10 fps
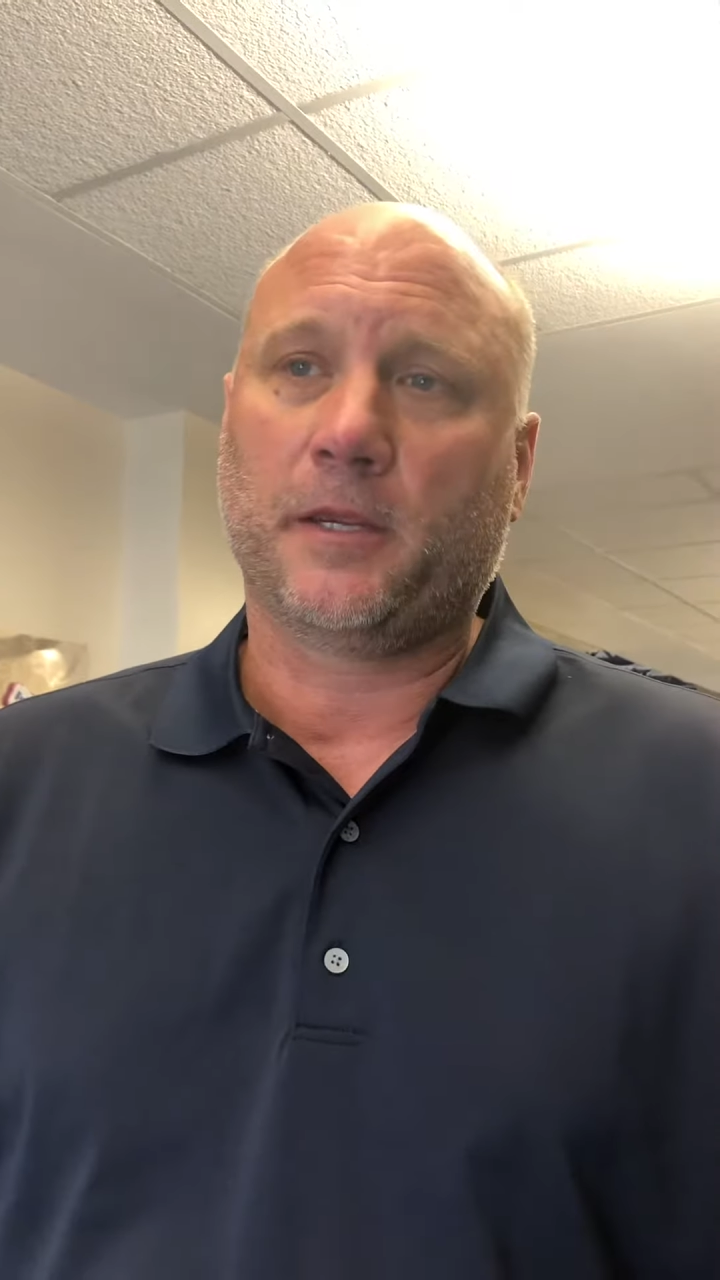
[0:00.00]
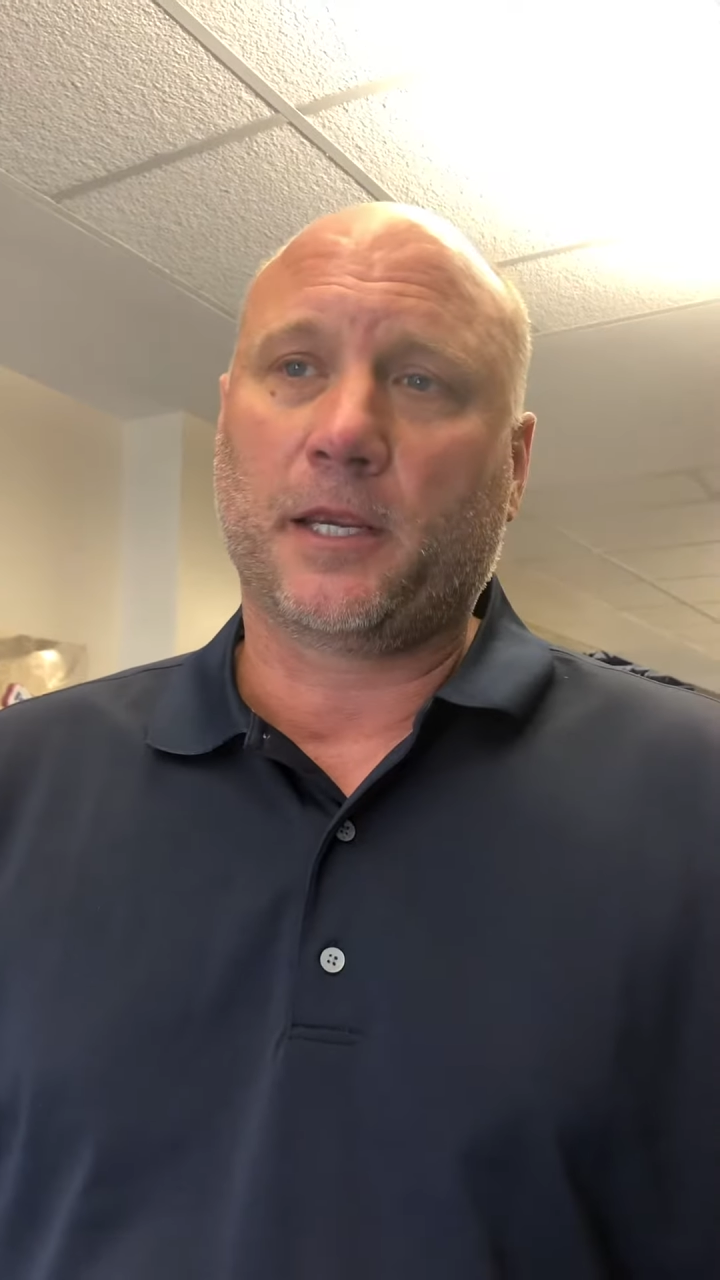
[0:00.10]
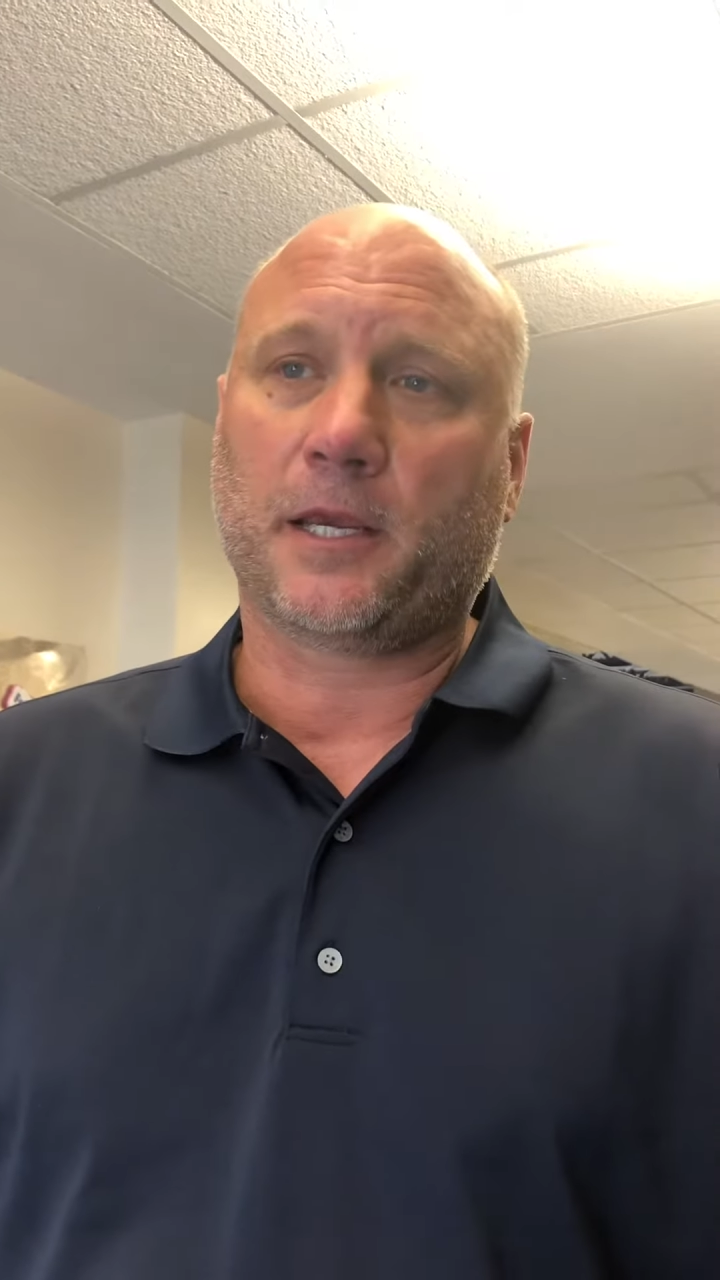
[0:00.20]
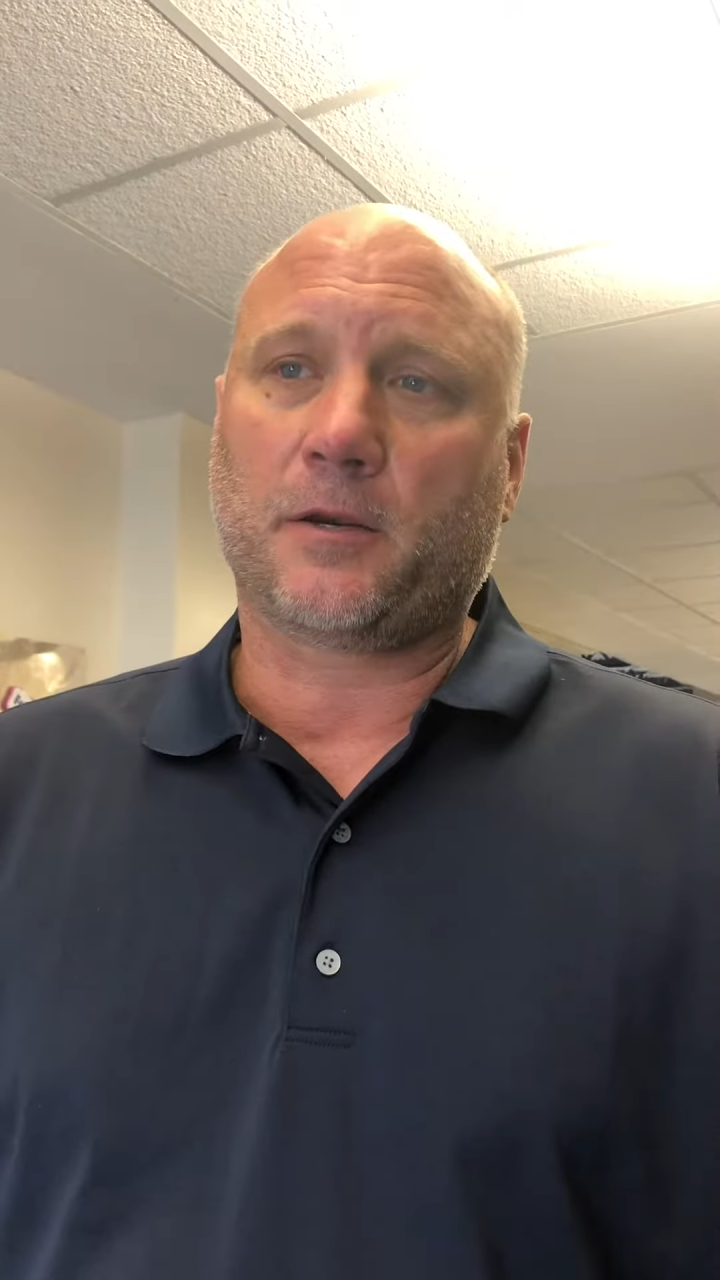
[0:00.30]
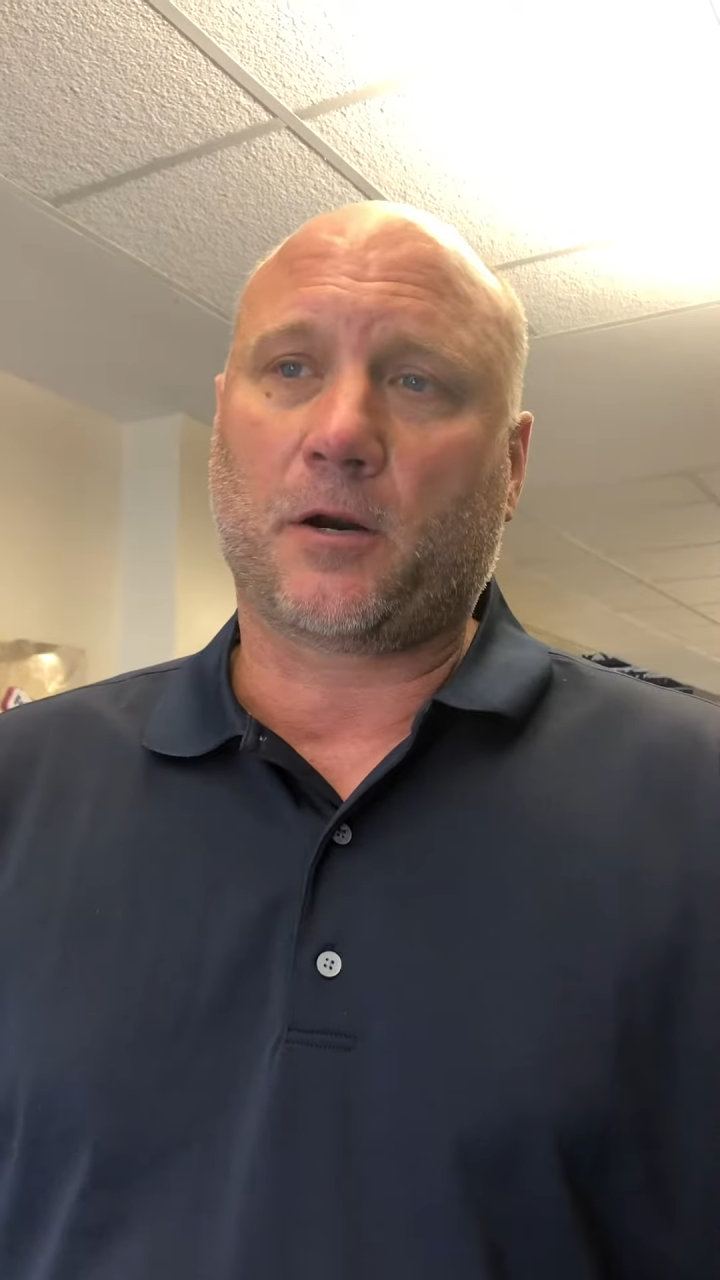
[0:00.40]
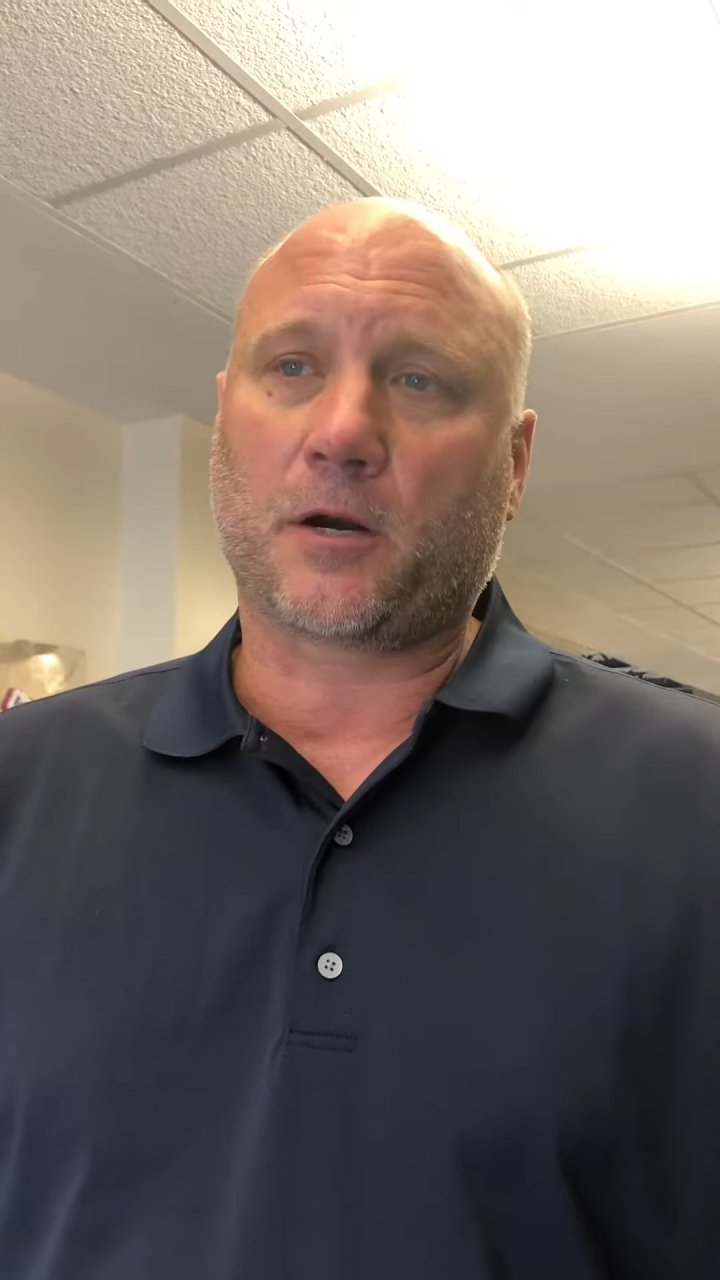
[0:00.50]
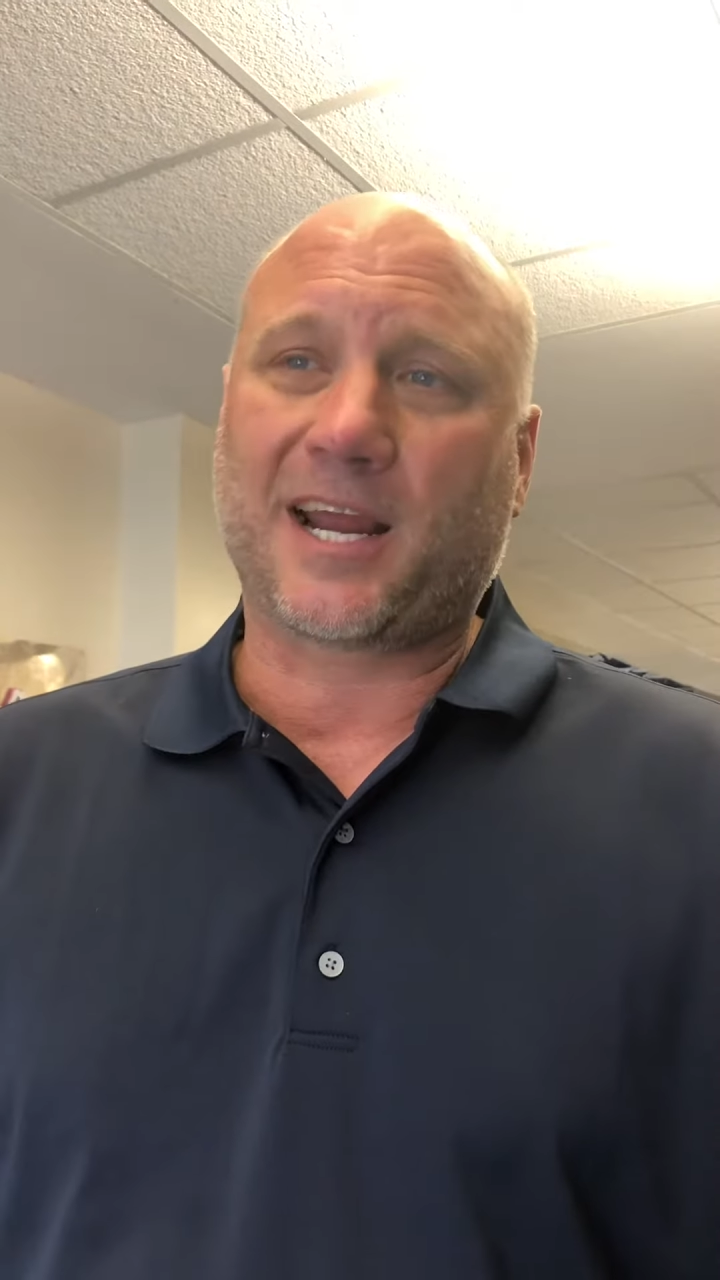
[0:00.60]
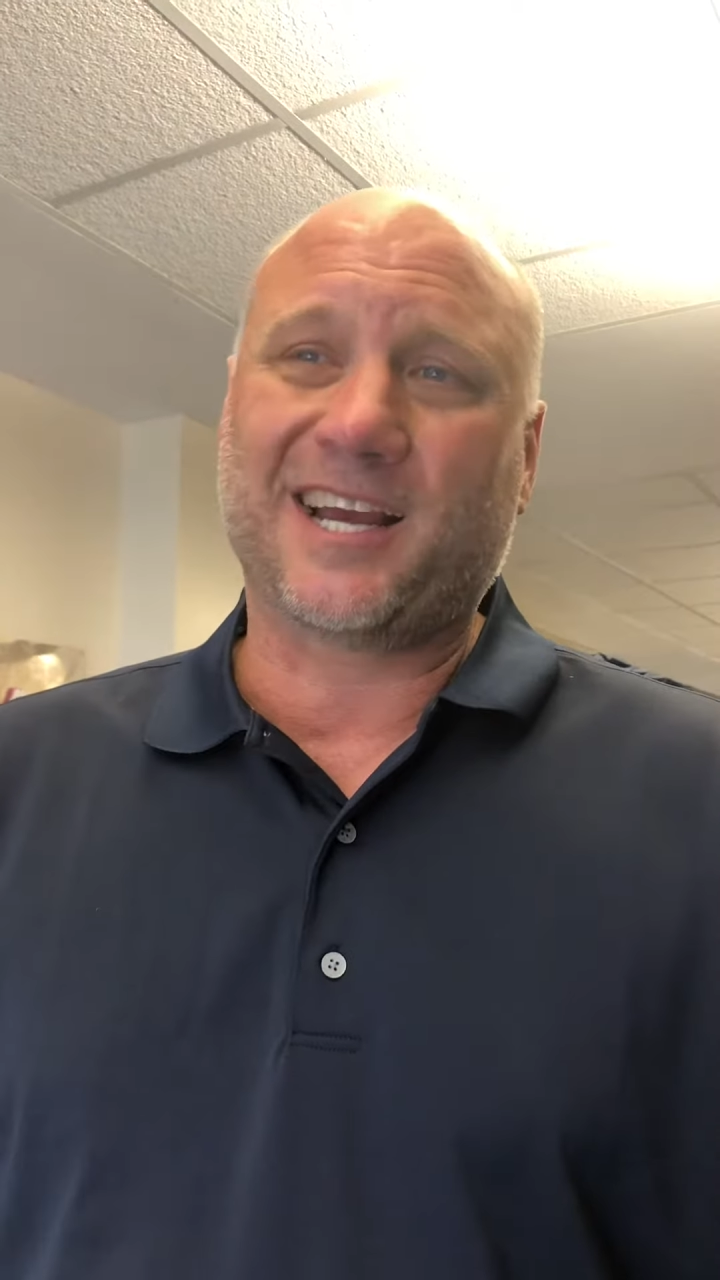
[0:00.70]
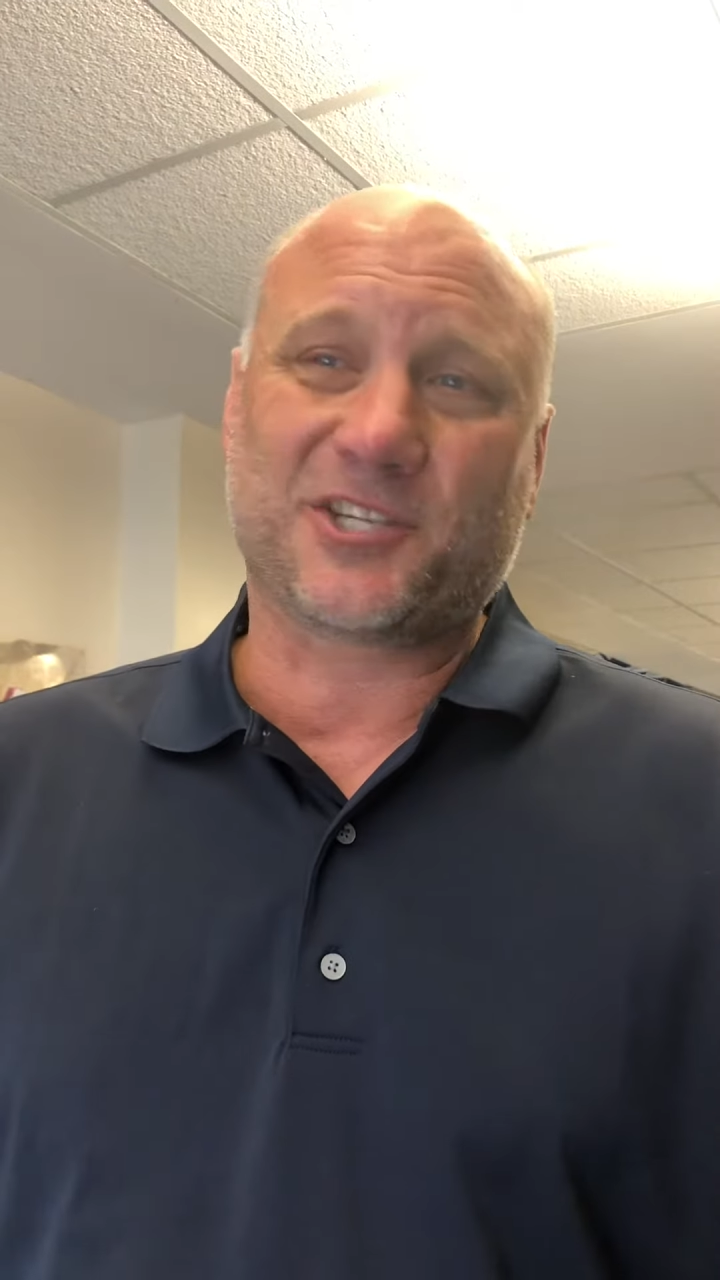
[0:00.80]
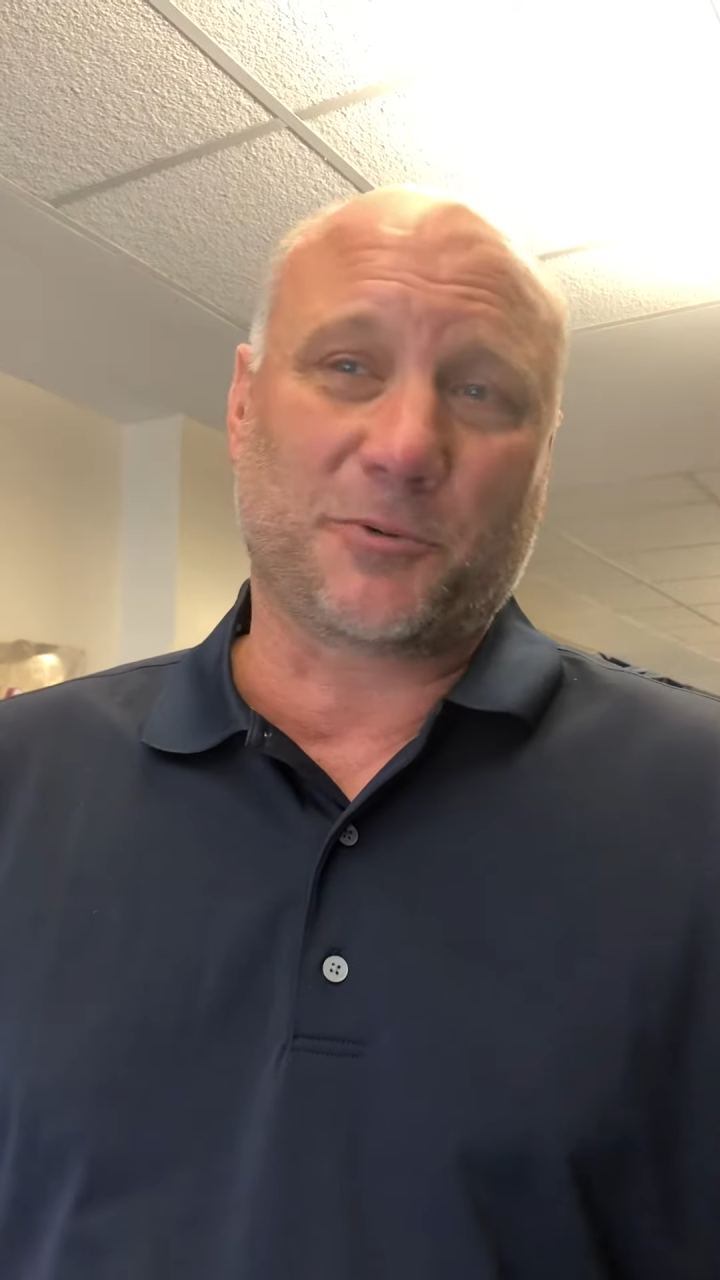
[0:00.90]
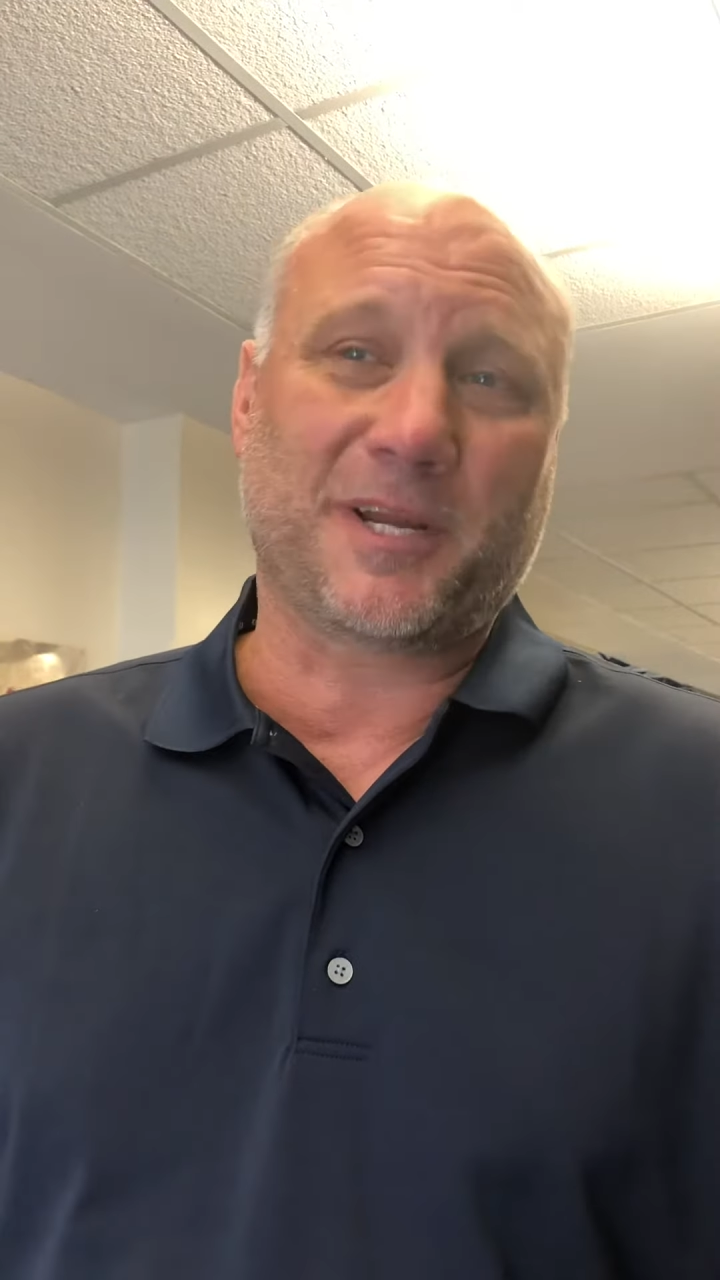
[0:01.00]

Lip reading: And our guys, you know,